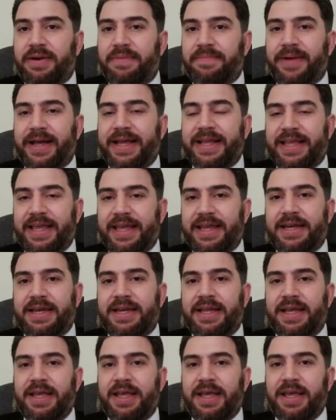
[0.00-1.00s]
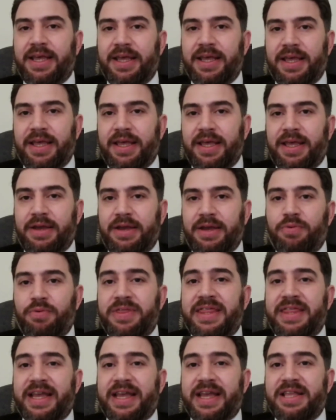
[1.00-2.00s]
But again, with
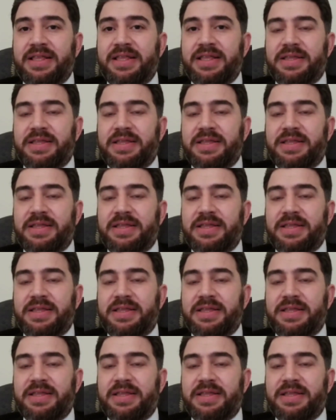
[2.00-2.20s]
the